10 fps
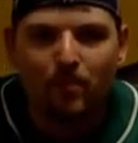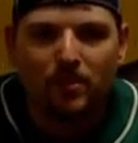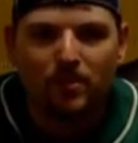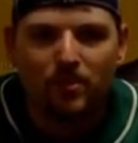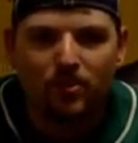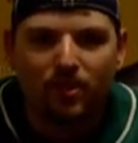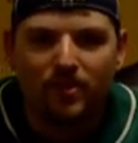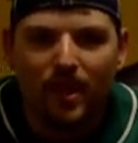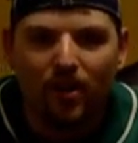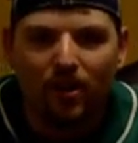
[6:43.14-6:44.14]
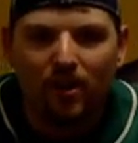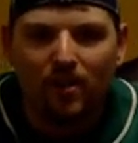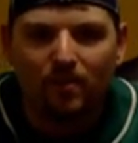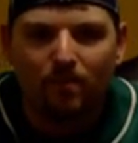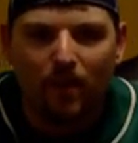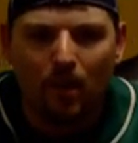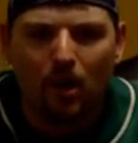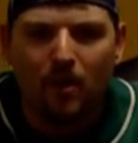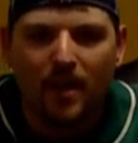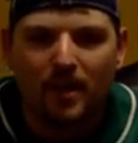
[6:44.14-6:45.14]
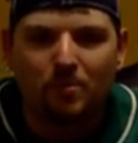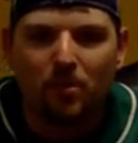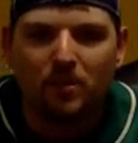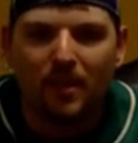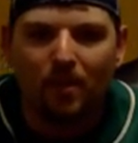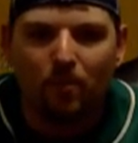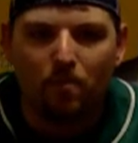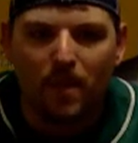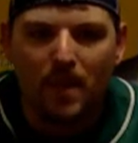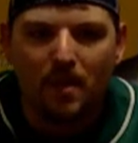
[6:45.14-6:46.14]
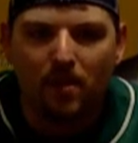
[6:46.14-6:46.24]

was just like all the experts said it would be.